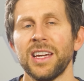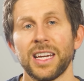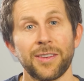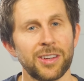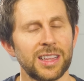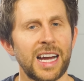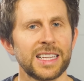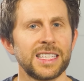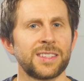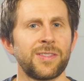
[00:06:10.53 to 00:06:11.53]
If you
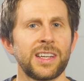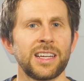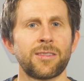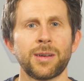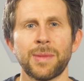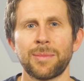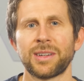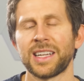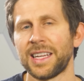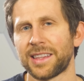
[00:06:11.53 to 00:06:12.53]
like this video, remember
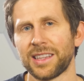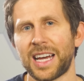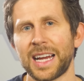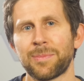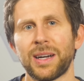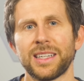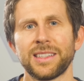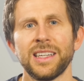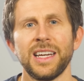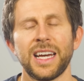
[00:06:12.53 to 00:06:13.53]
to hit the like
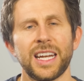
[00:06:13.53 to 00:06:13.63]
button.